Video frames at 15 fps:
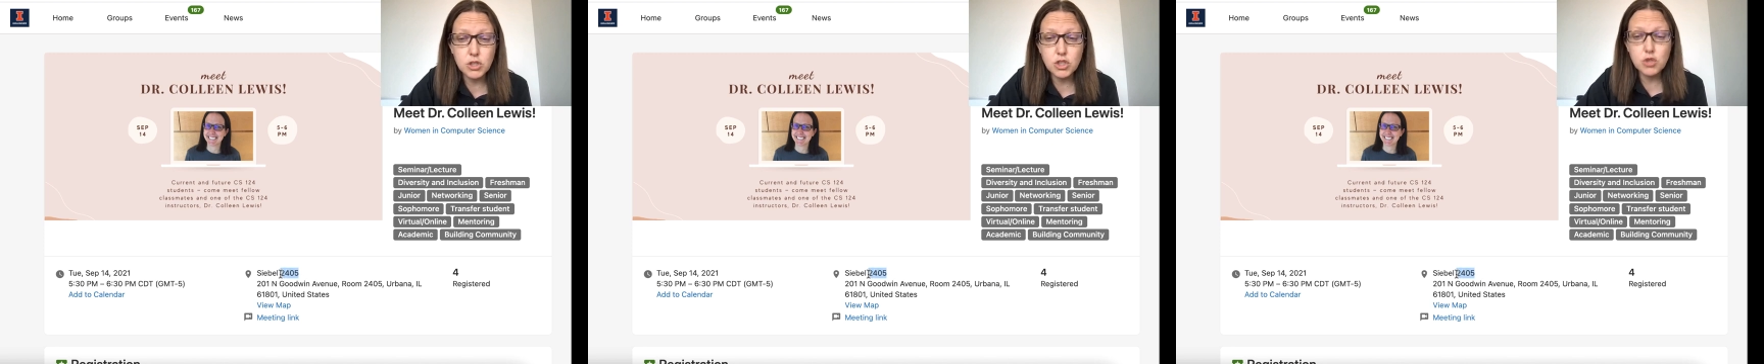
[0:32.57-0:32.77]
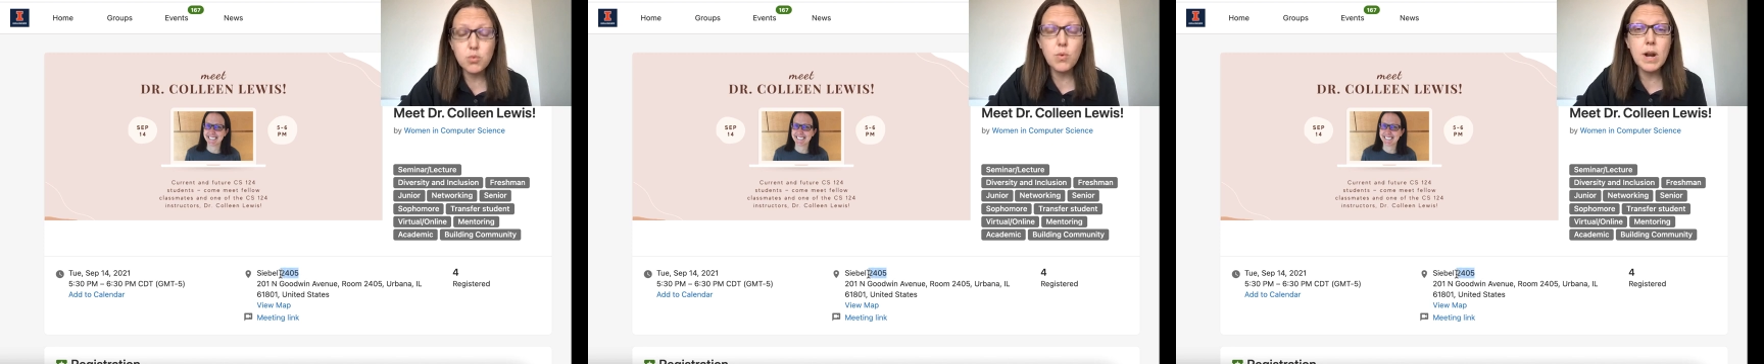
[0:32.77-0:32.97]

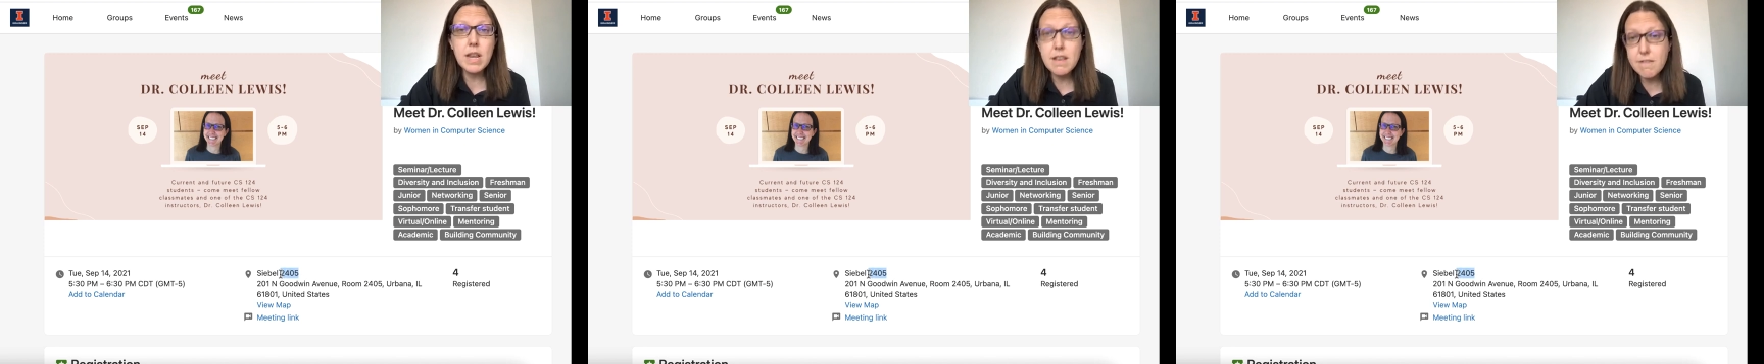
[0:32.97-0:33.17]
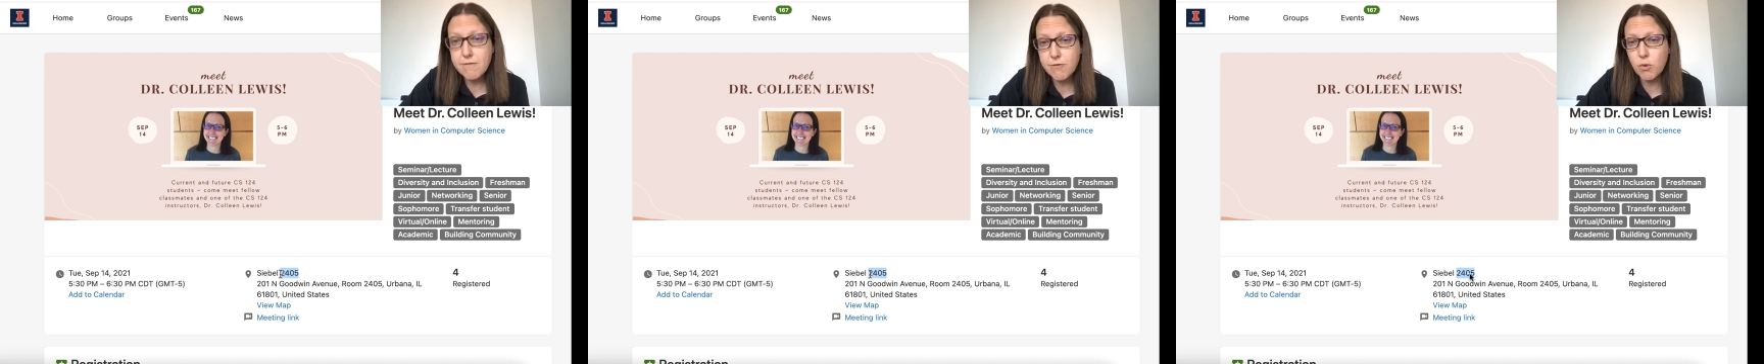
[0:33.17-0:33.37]

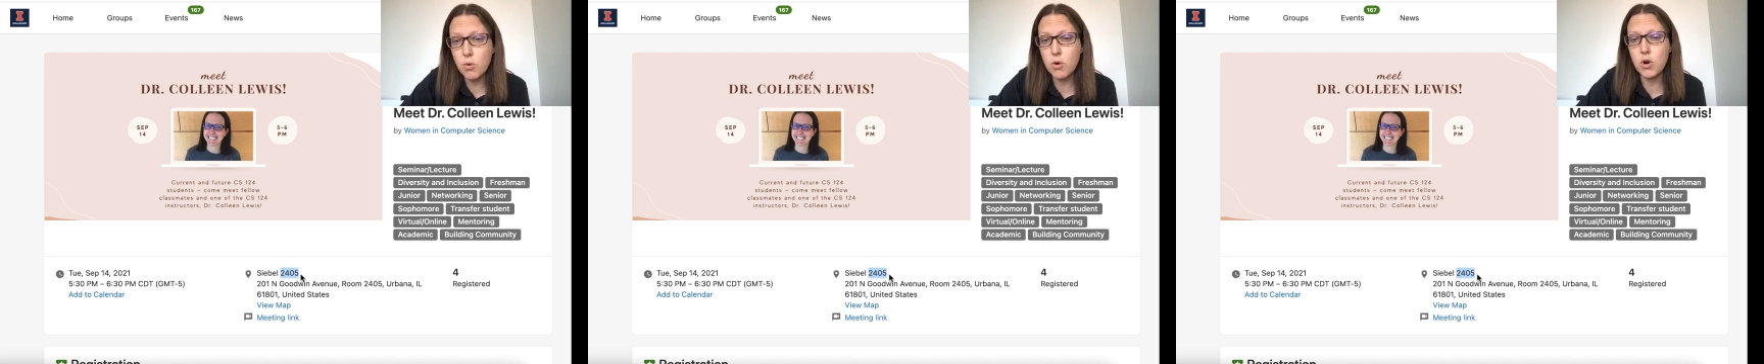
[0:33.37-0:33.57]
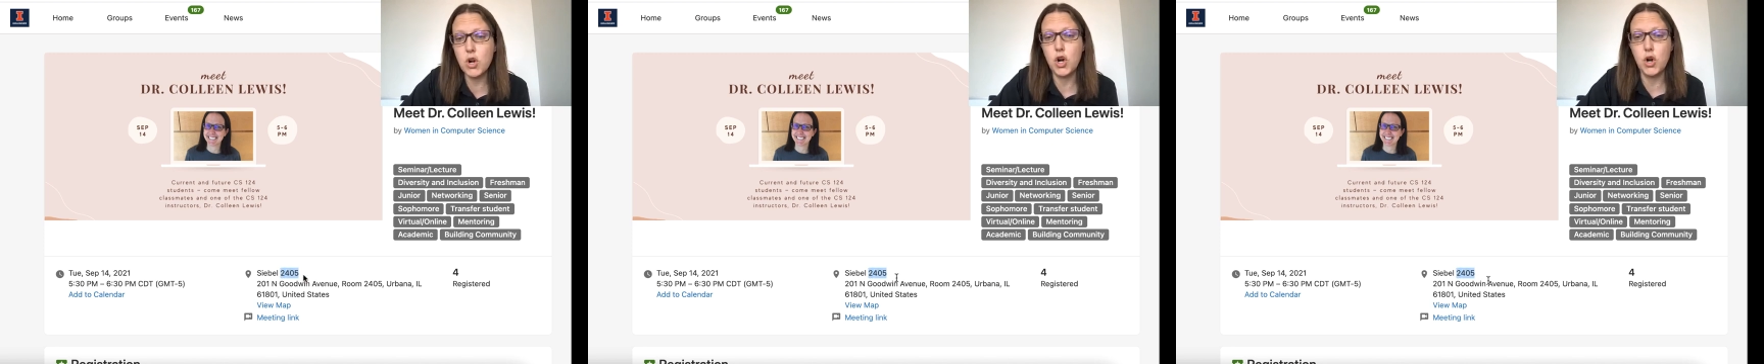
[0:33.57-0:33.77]

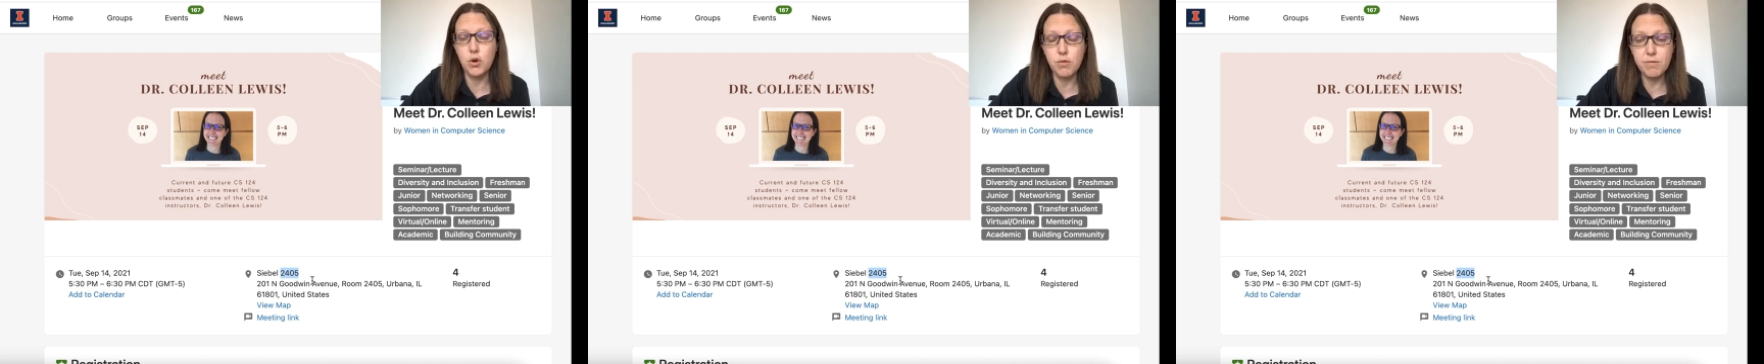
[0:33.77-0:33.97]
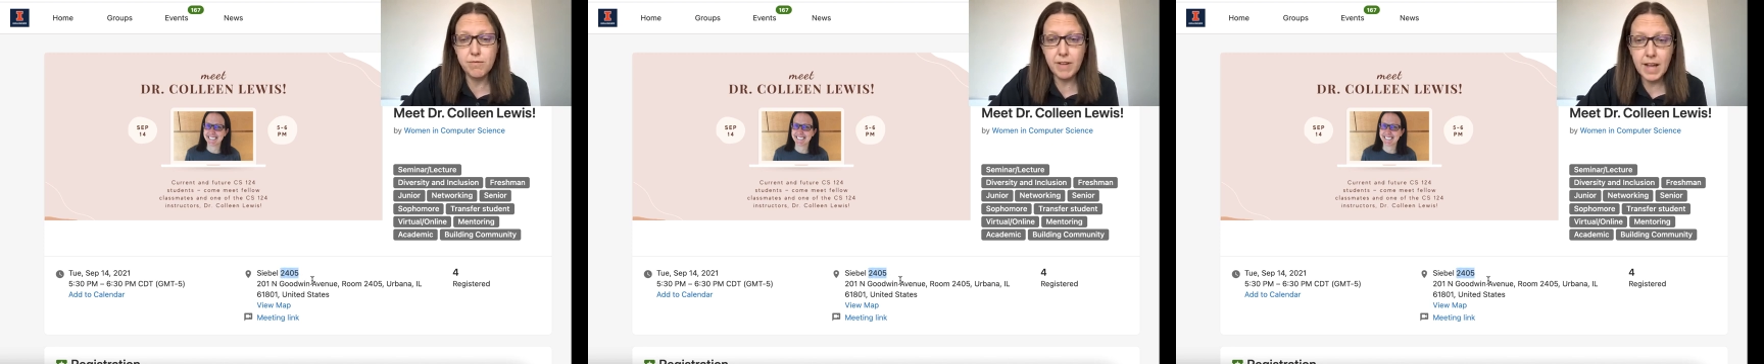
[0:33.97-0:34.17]

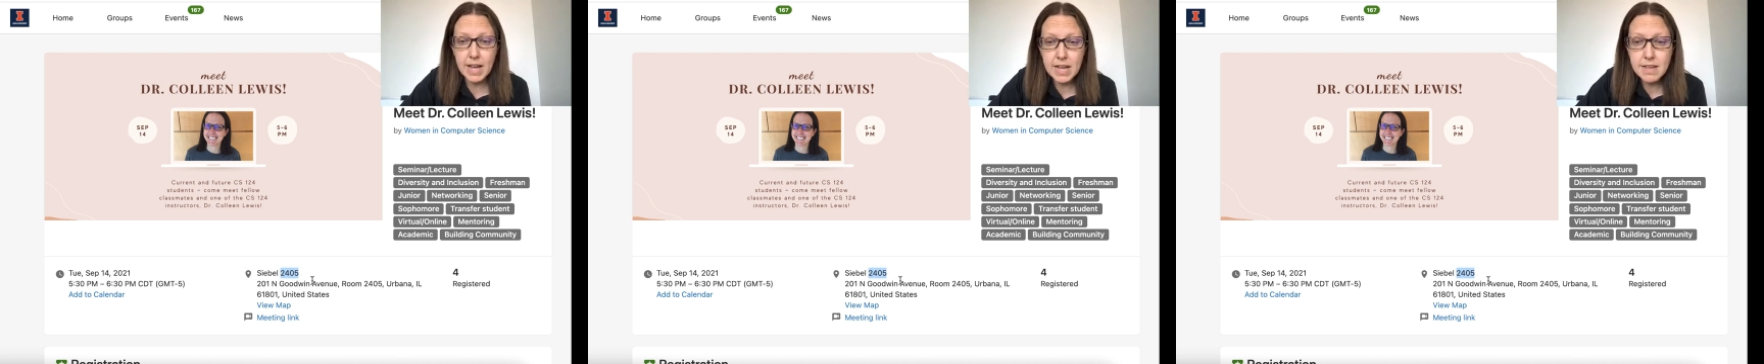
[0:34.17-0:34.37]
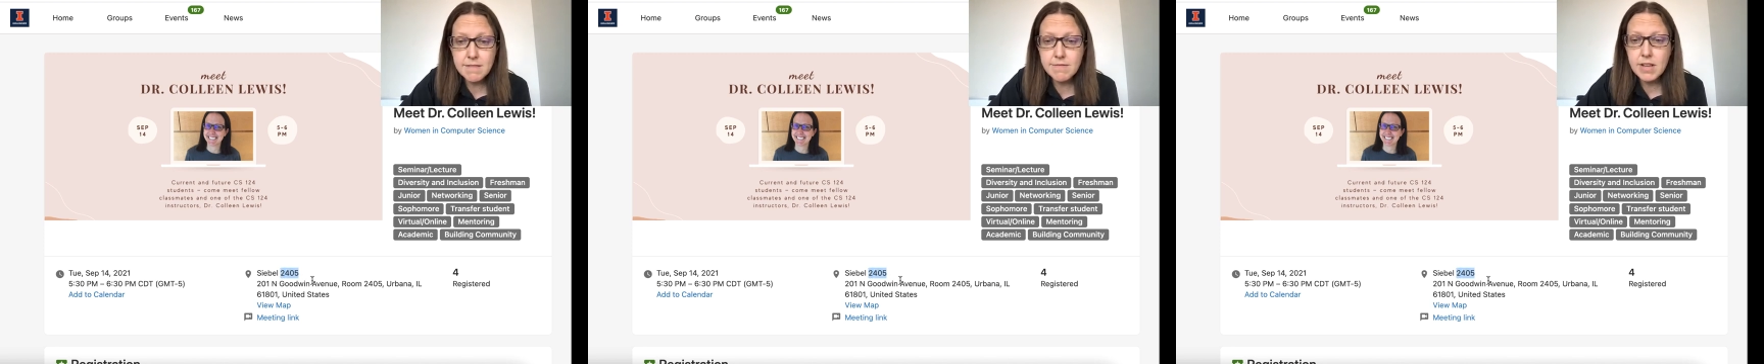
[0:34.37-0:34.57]

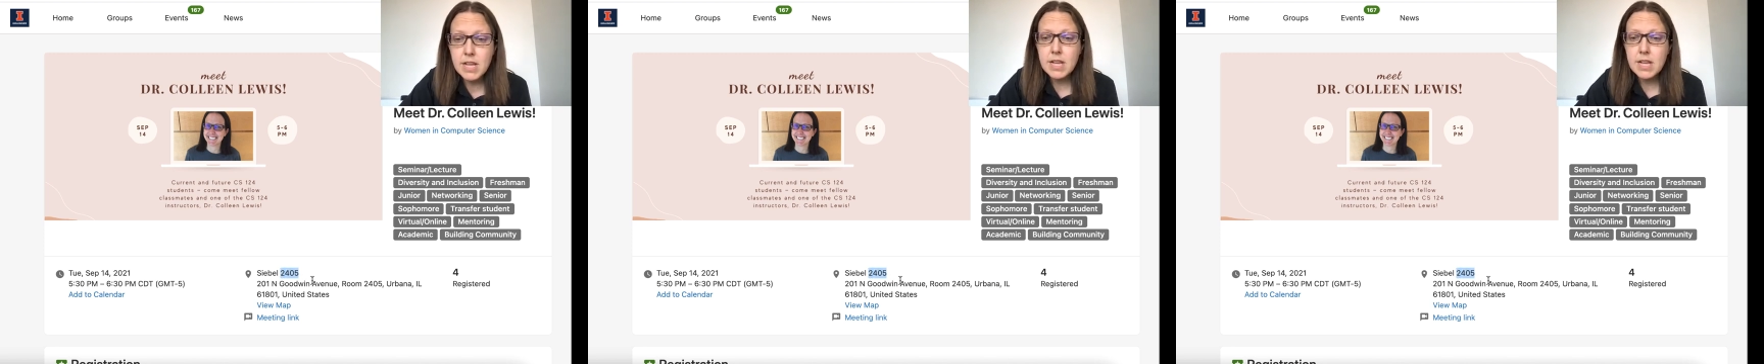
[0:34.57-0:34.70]
2405.